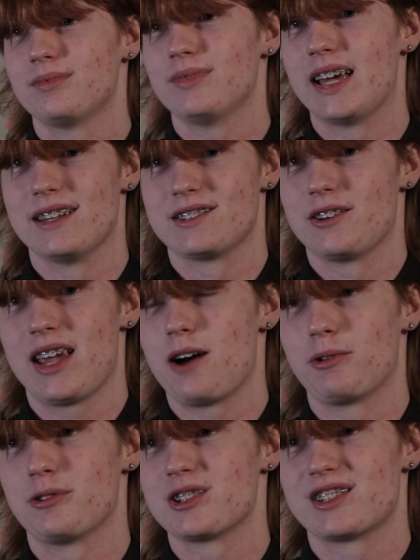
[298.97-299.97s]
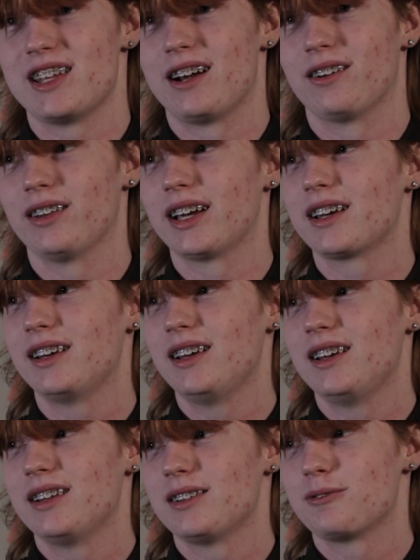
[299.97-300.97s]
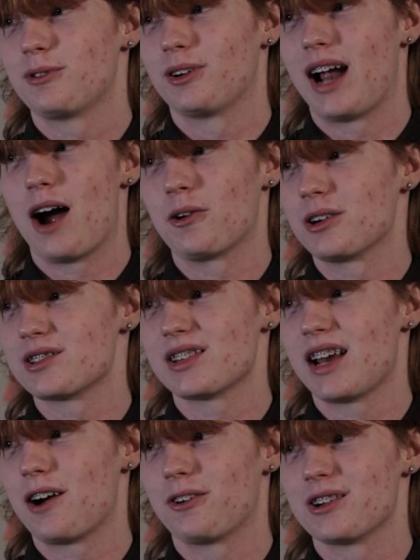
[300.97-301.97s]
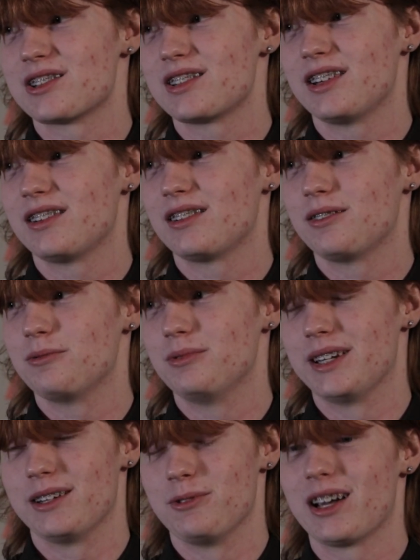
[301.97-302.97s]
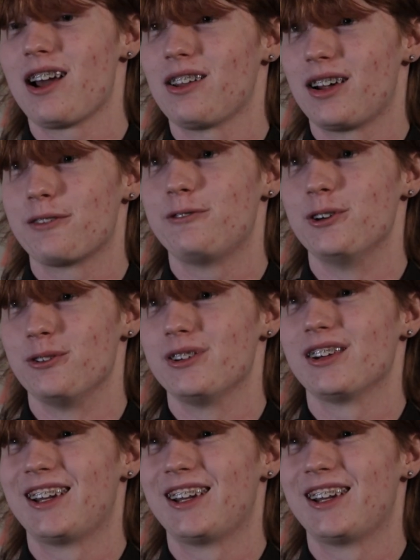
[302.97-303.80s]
And so yeah, we were just there like for hours and hours, and we got a lot of food.